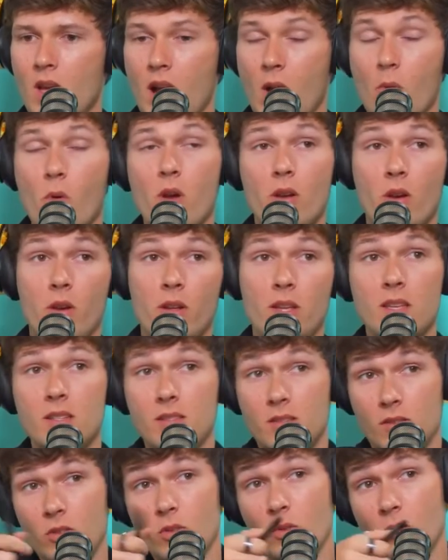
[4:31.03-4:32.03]
I want
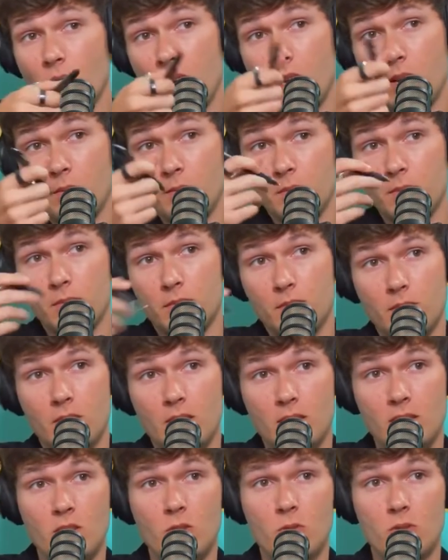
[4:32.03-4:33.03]
his new
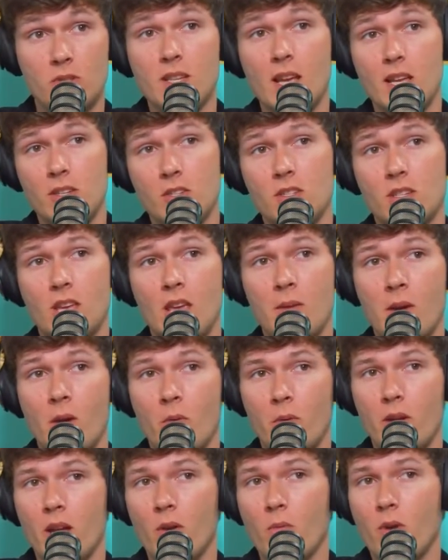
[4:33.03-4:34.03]
set just came
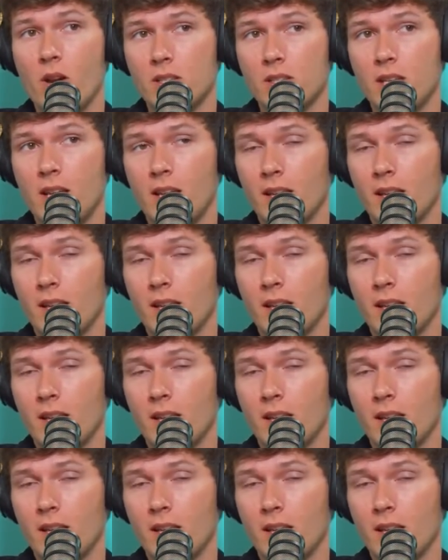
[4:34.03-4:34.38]
out. We got to watch